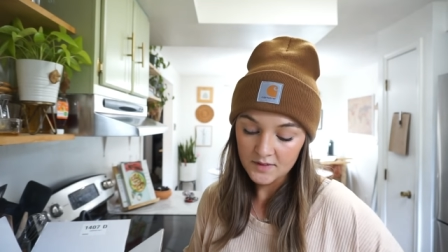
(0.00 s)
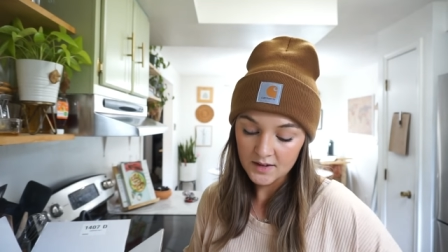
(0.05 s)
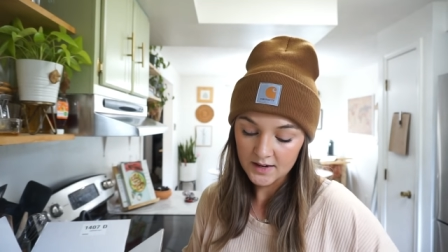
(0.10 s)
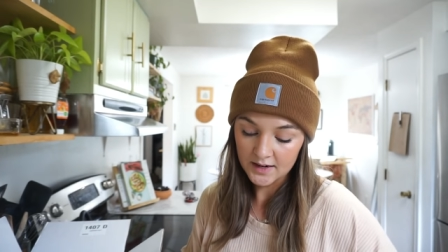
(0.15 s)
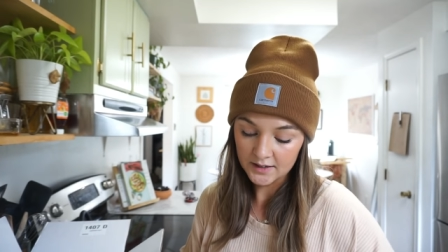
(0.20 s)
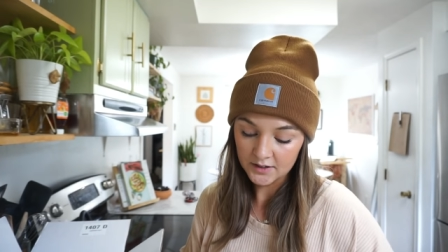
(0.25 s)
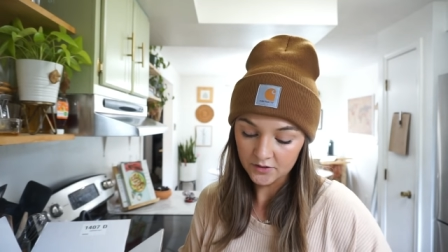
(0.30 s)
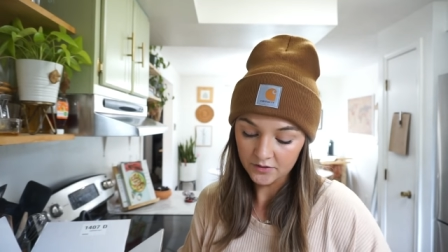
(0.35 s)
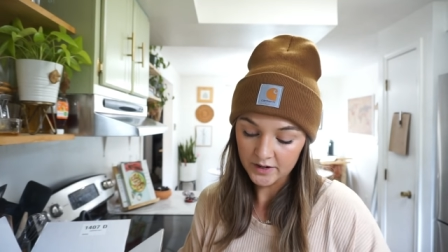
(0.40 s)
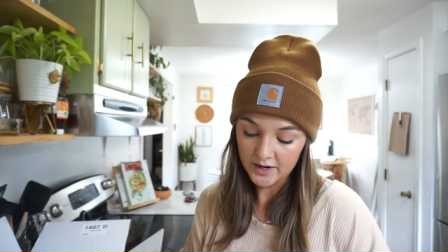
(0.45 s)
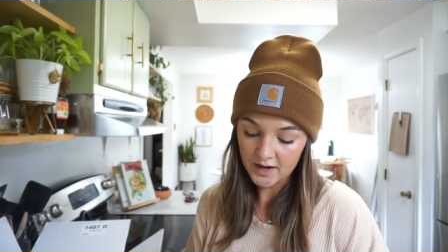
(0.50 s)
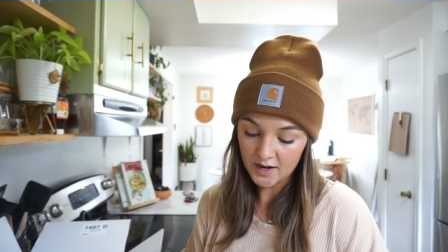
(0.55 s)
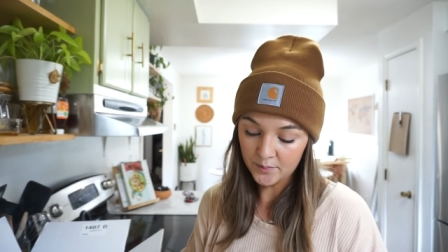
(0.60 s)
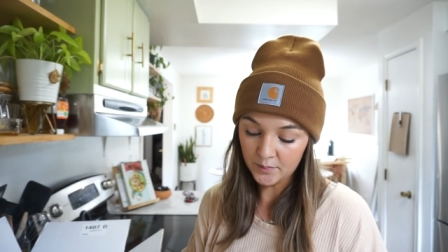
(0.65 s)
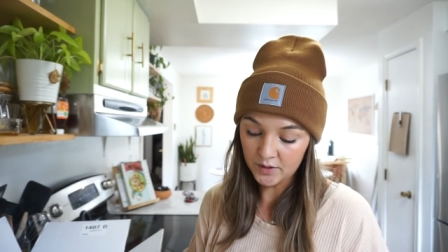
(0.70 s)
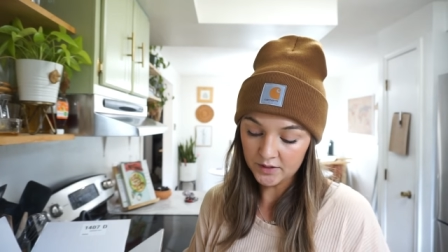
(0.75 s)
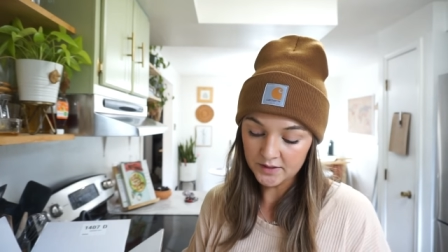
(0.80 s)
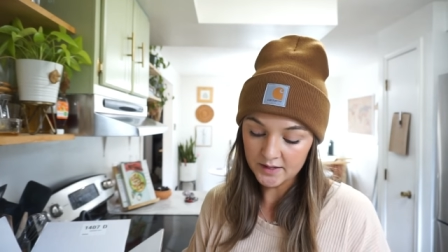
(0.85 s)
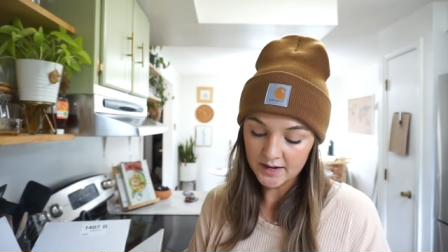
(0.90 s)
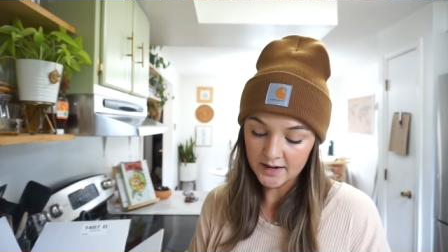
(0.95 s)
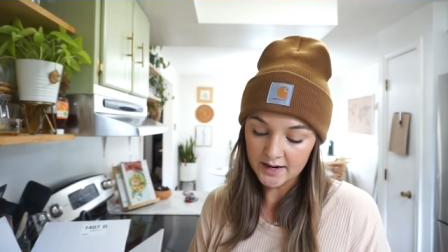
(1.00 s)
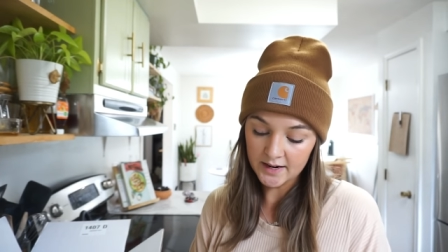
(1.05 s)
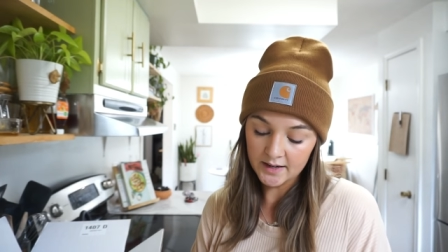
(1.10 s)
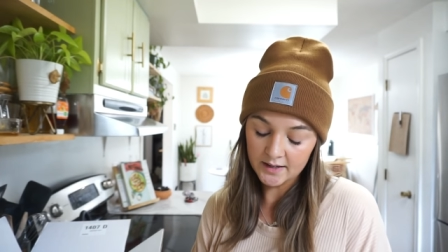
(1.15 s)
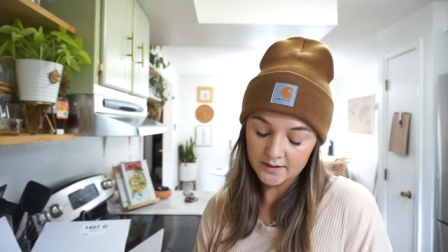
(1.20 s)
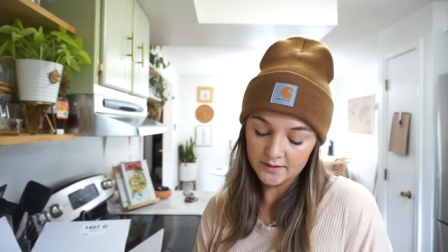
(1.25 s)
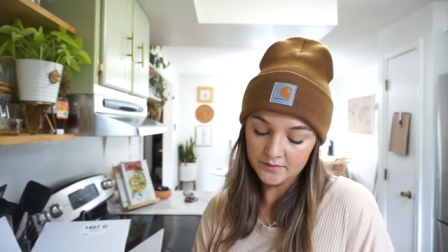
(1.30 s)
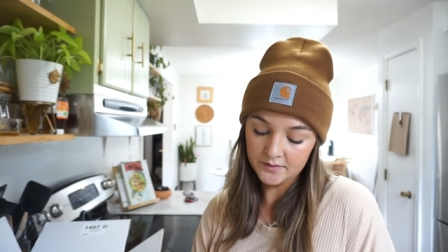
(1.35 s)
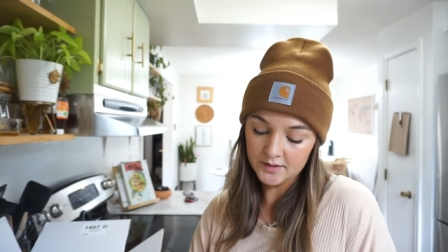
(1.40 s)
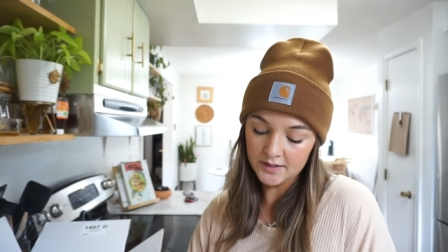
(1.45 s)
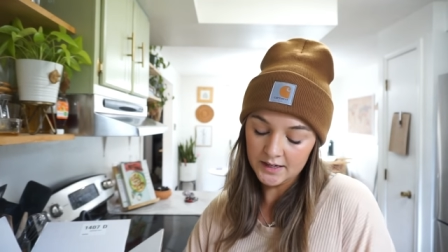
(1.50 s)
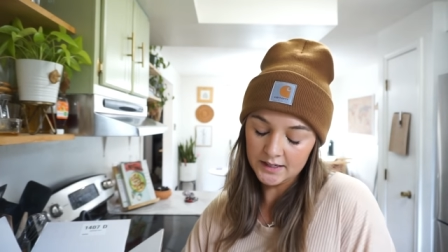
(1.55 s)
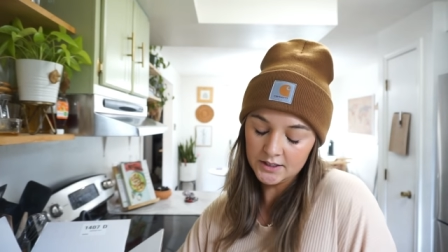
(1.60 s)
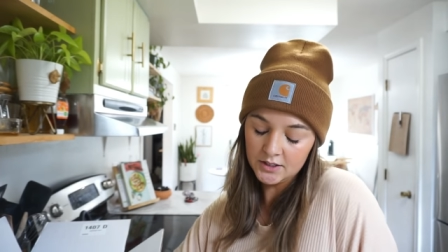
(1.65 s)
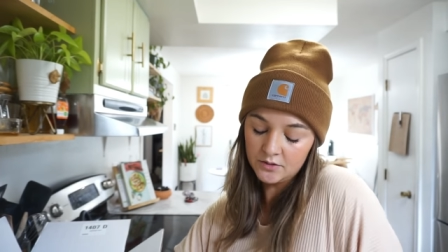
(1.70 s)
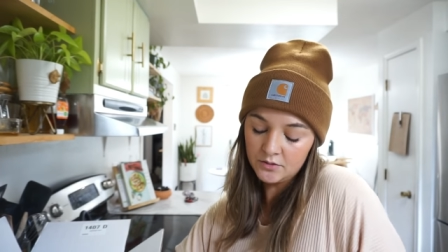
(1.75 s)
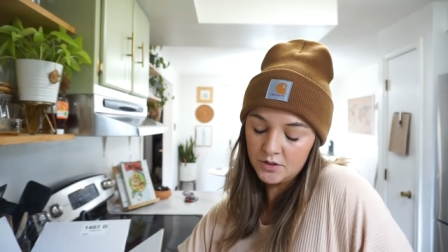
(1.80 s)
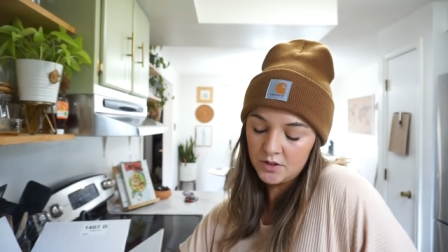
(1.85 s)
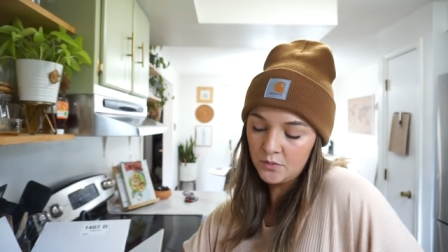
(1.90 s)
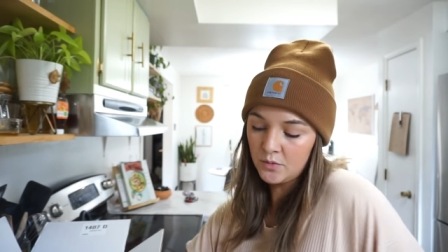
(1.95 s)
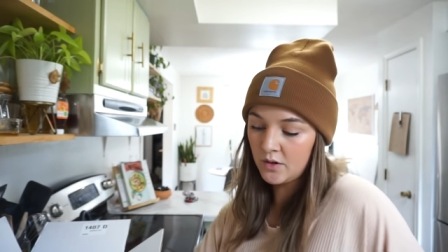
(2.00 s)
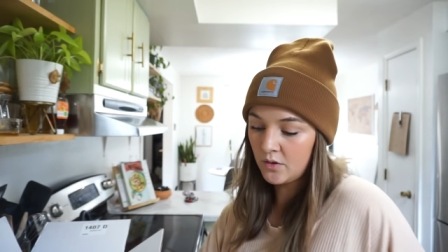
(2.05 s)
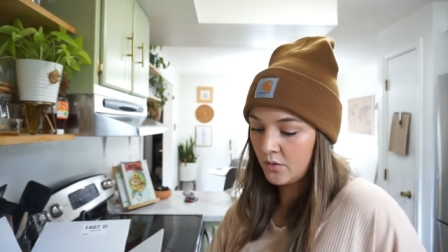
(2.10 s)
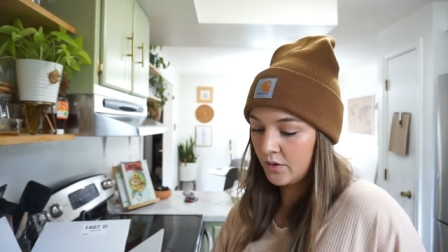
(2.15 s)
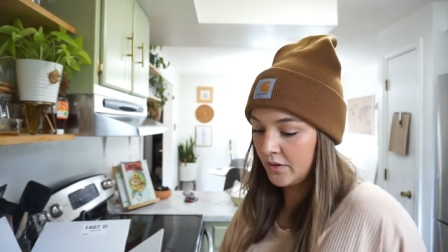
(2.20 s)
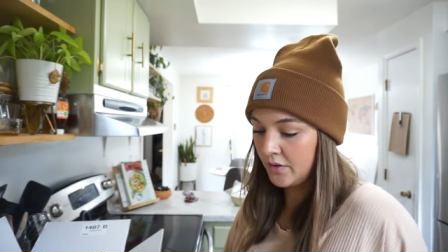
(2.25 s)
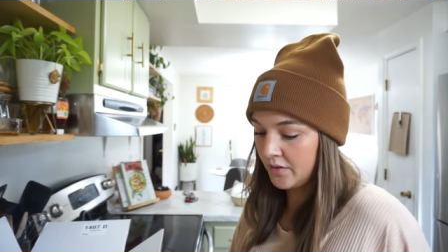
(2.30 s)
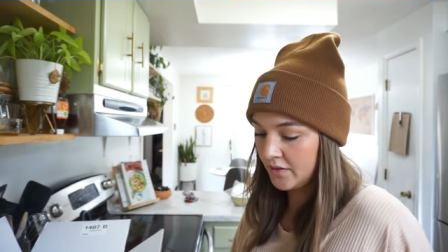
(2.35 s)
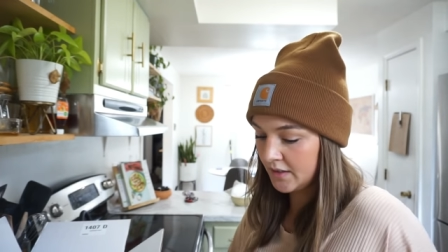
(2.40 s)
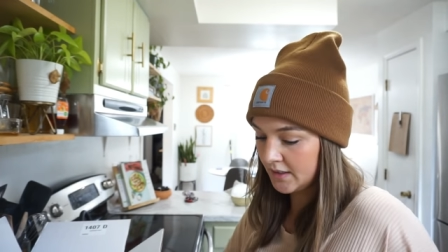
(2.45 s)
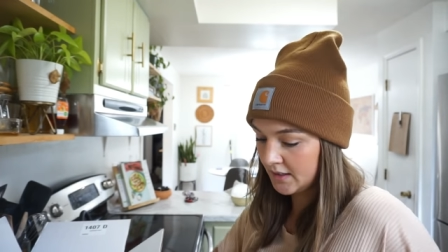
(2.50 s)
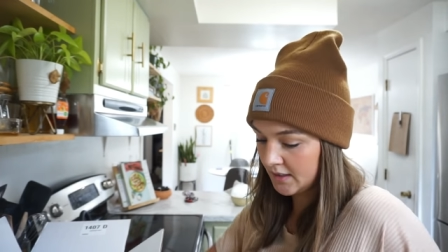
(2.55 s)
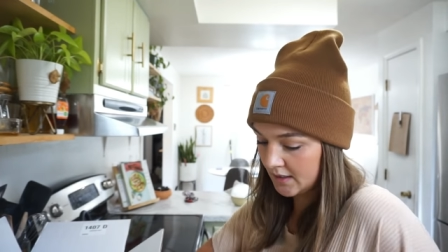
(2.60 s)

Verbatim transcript: had to re-up on that. I don't know what oil this